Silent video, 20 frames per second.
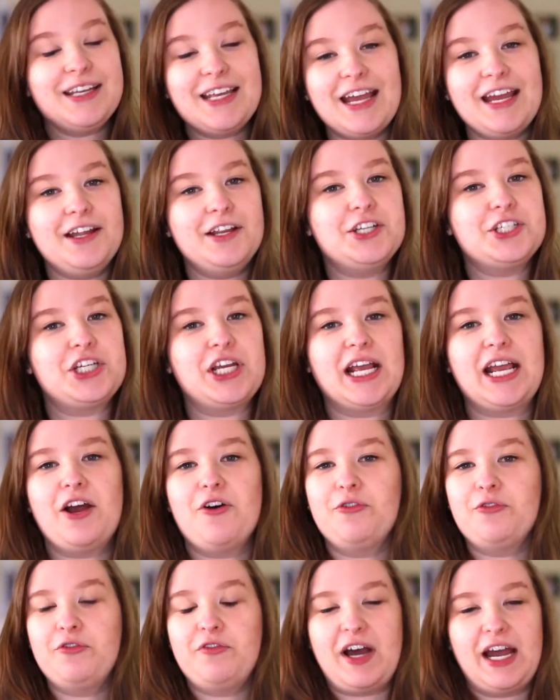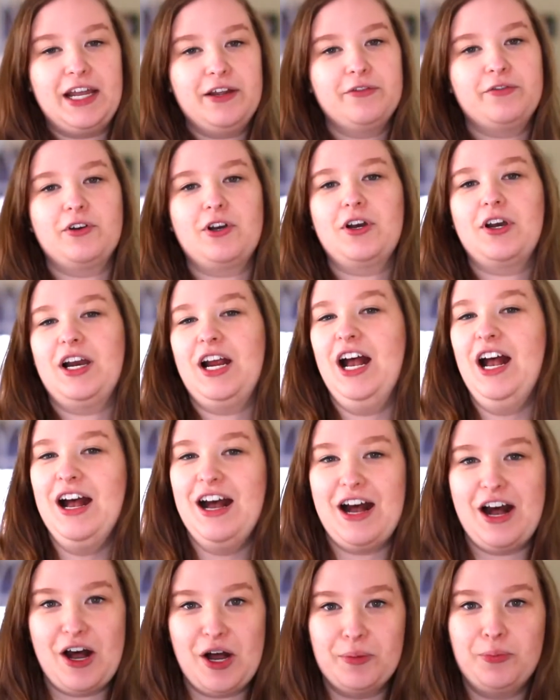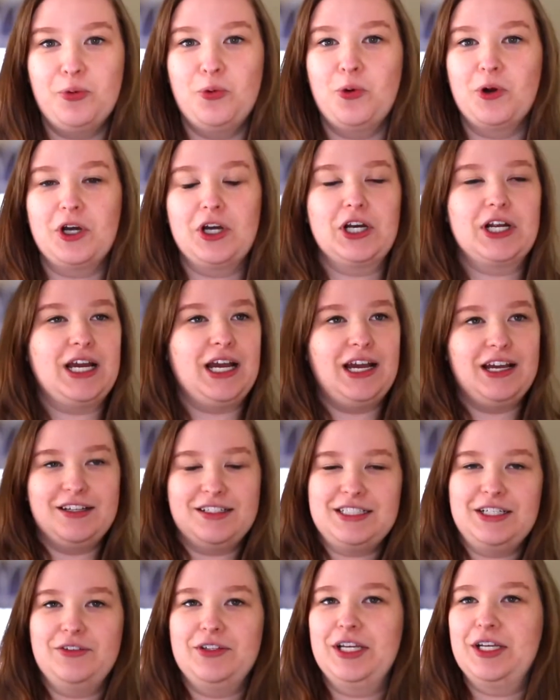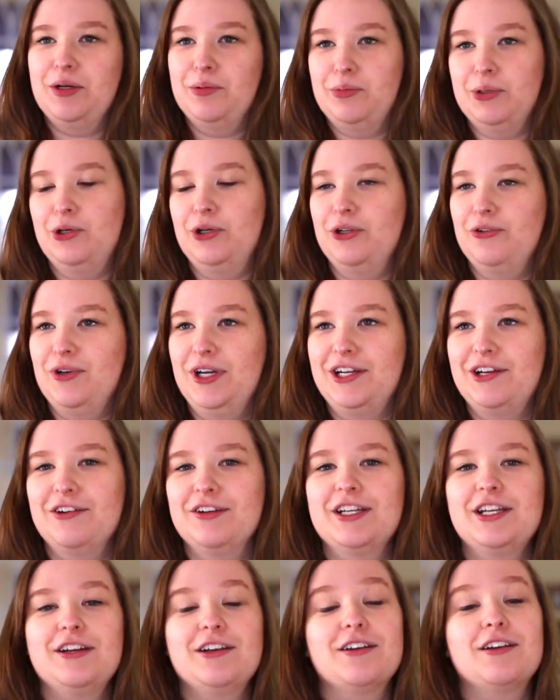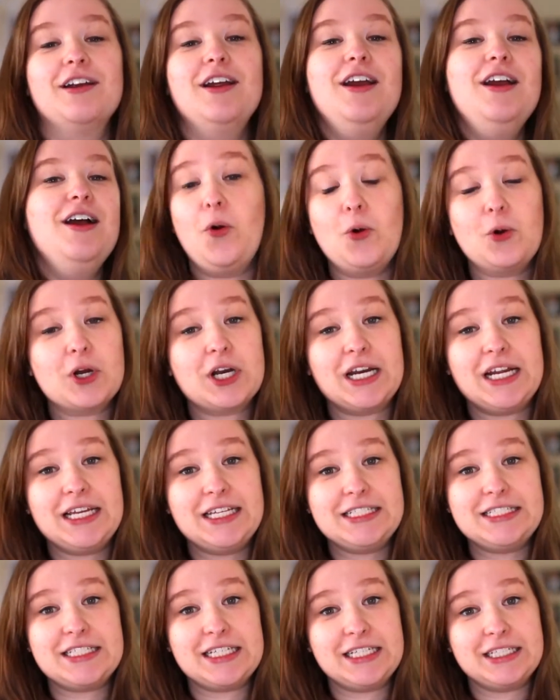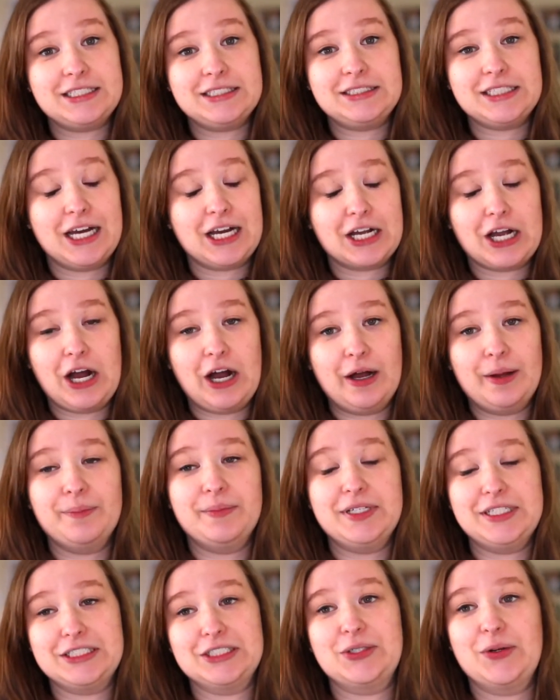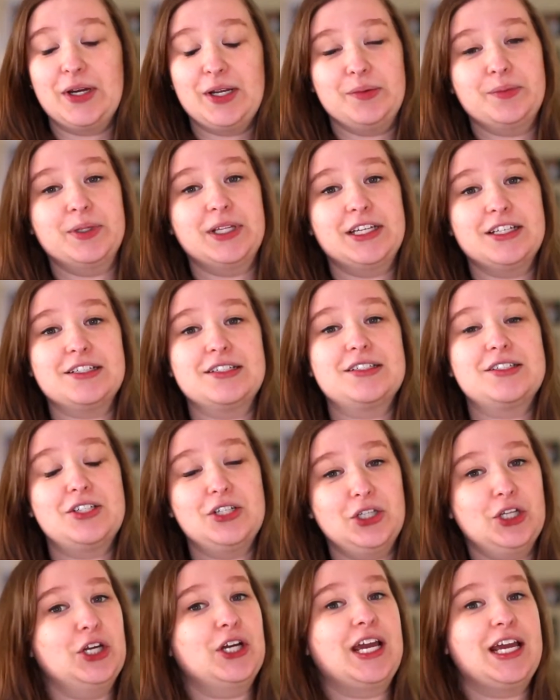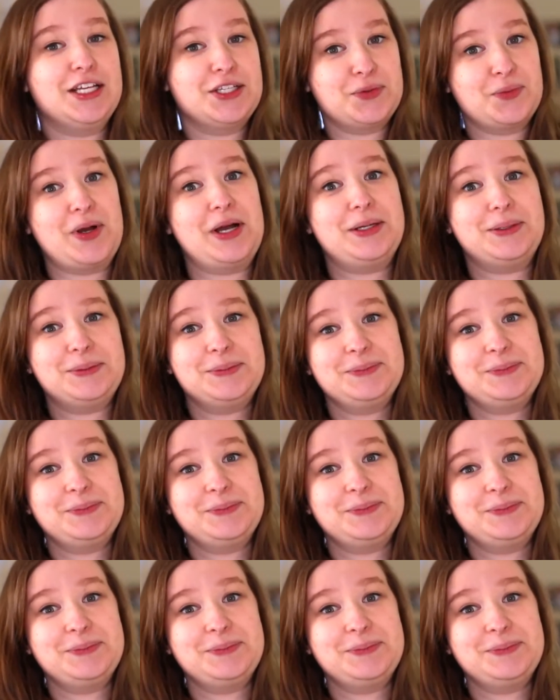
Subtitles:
Again, check out Fiverr, Upwork, I sound like a broken record here, or Indeed.com is a great place to look as well.